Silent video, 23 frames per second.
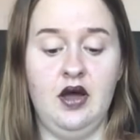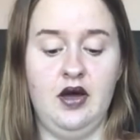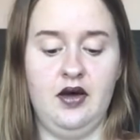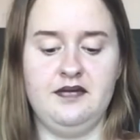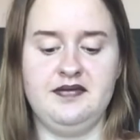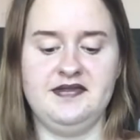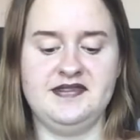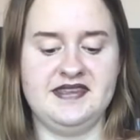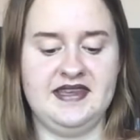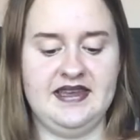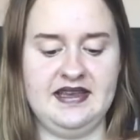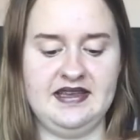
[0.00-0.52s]

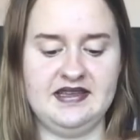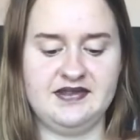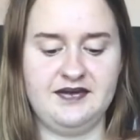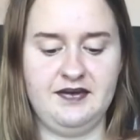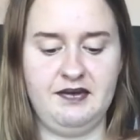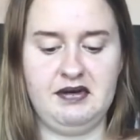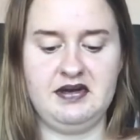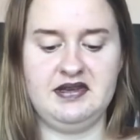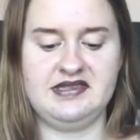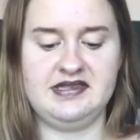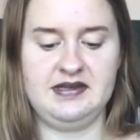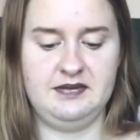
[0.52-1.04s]
Obviously it's
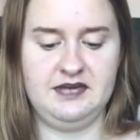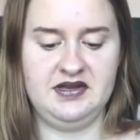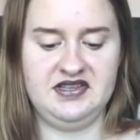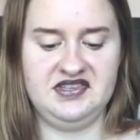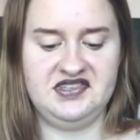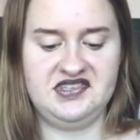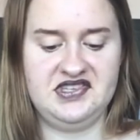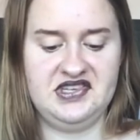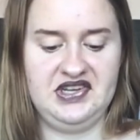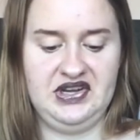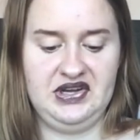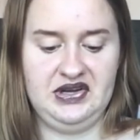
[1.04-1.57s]
very similar
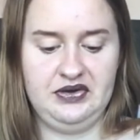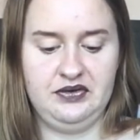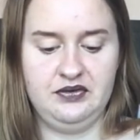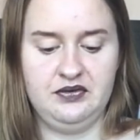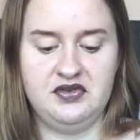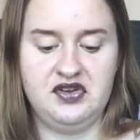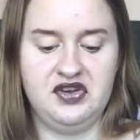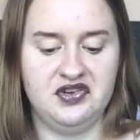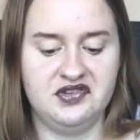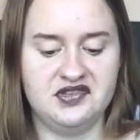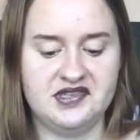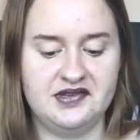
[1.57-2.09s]
to
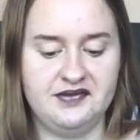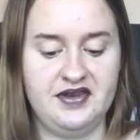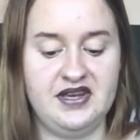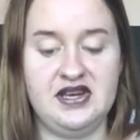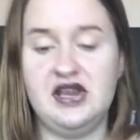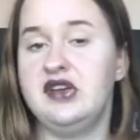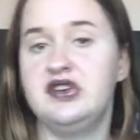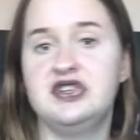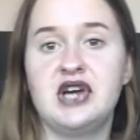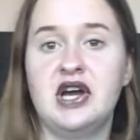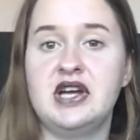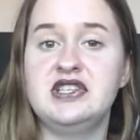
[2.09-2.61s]
use the
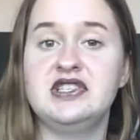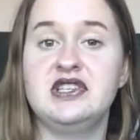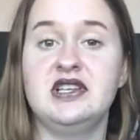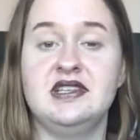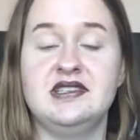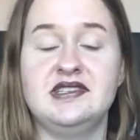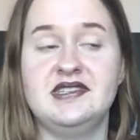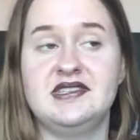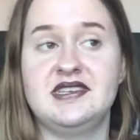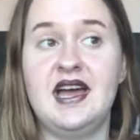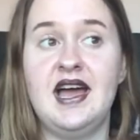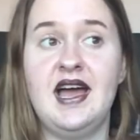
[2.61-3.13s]
video title
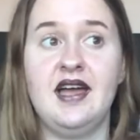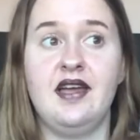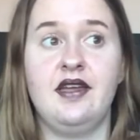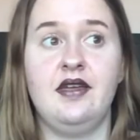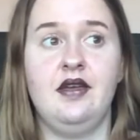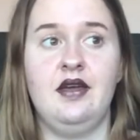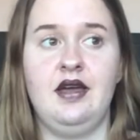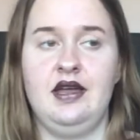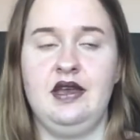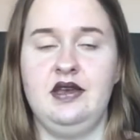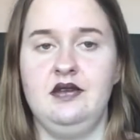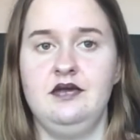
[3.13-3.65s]
as a tag
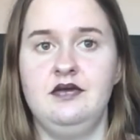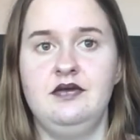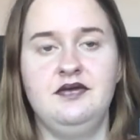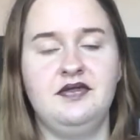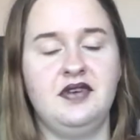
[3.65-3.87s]
and